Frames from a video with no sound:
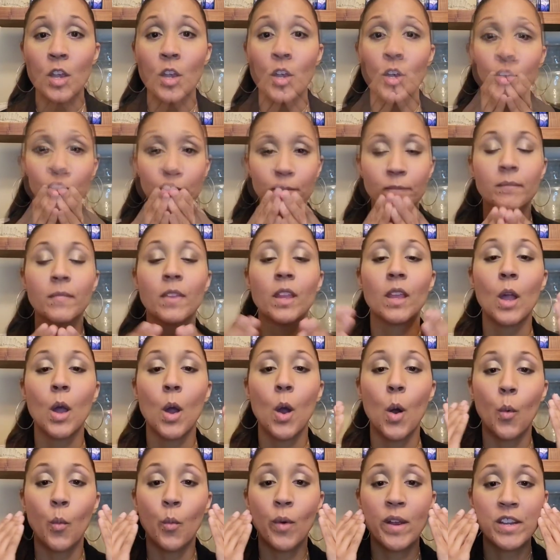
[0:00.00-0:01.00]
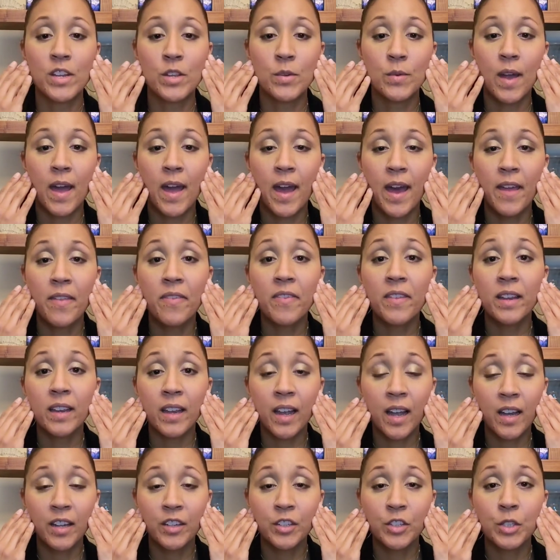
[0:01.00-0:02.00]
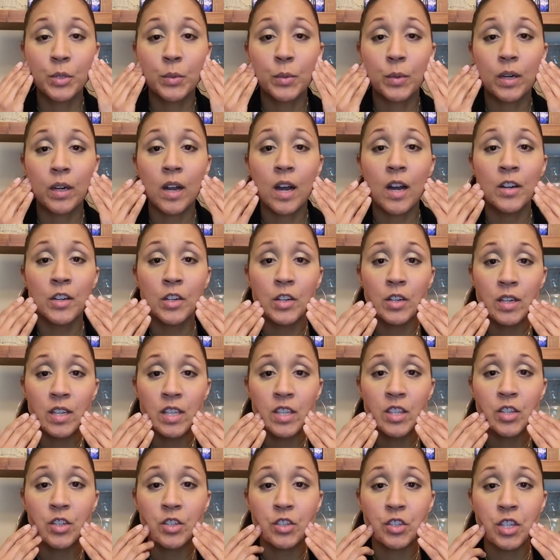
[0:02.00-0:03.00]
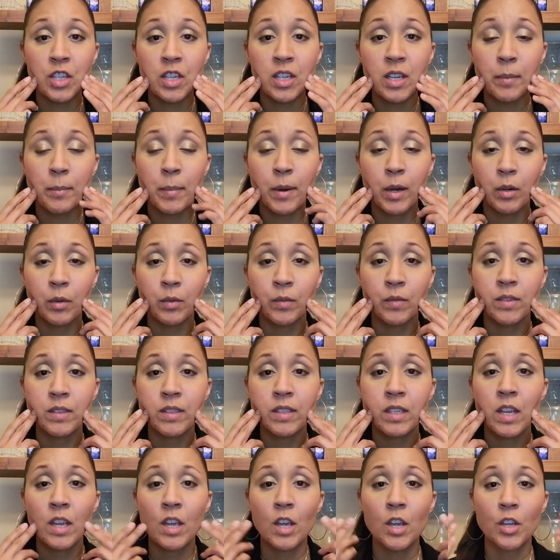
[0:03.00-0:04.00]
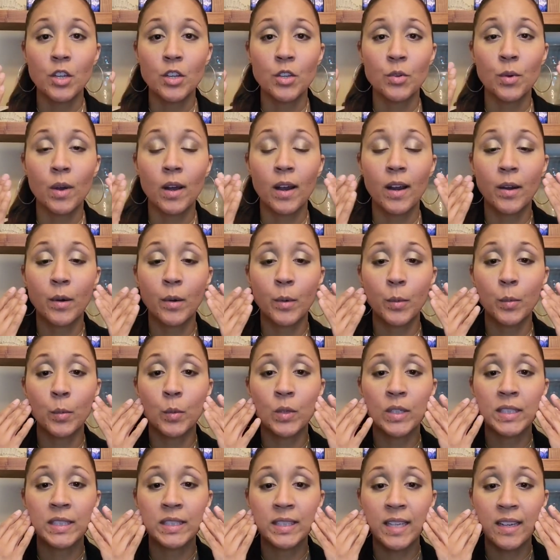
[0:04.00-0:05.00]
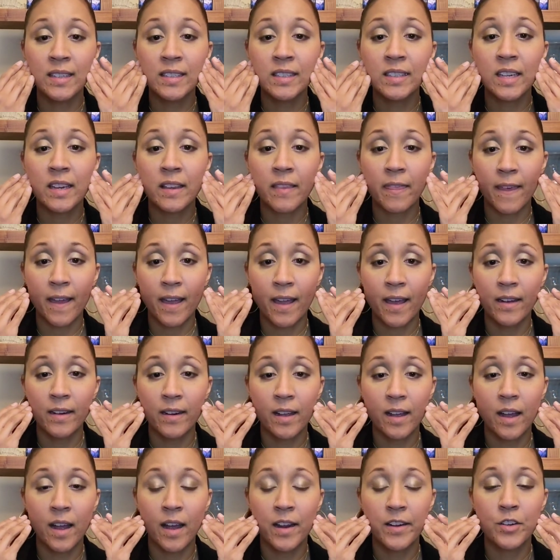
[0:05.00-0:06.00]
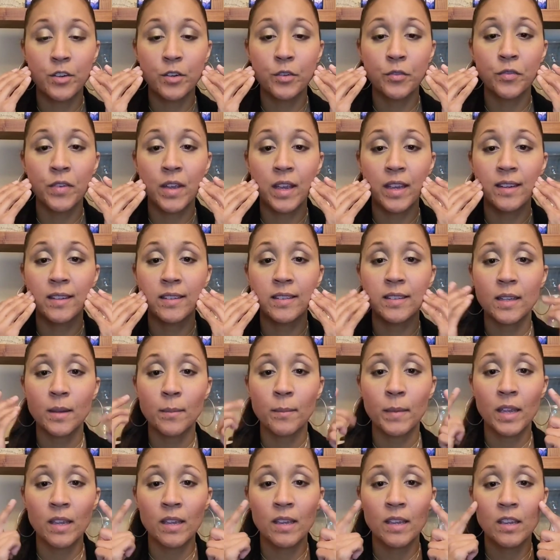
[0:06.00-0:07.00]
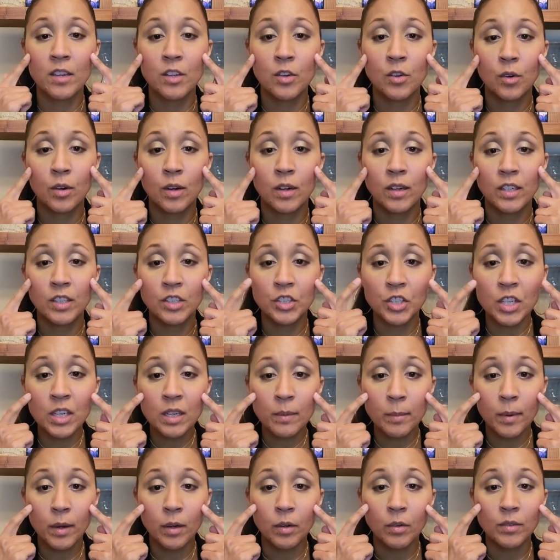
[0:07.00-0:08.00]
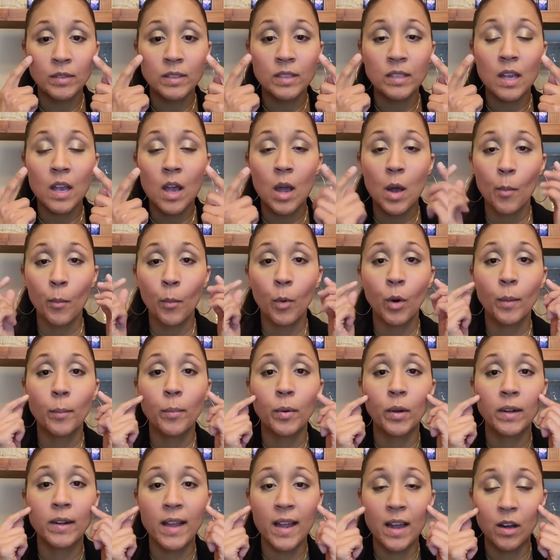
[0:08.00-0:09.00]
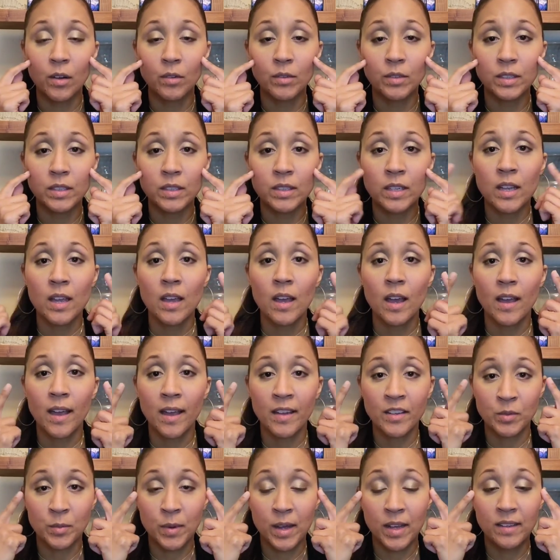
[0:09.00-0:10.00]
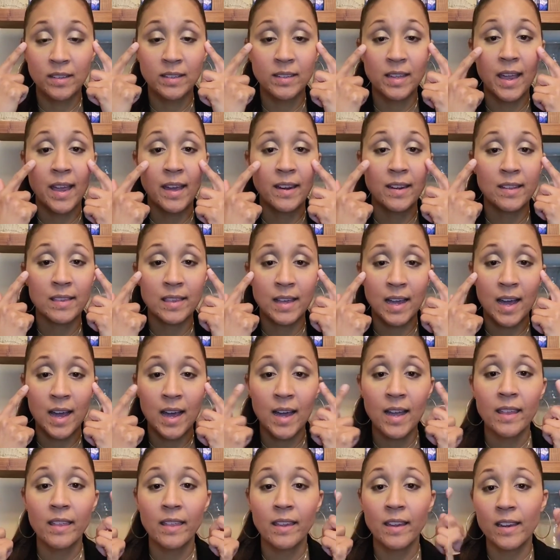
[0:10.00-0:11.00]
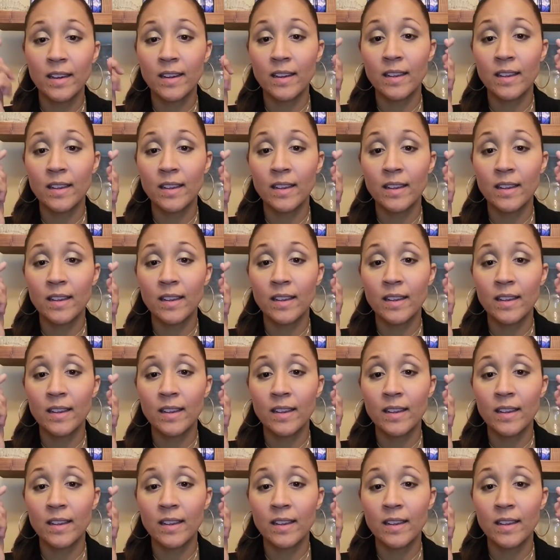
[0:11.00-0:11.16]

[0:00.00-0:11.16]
So when you add the contour underneath your cheekbones, you are recessing that on your face, making your cheekbones more pronounced, as well as adding the highlight.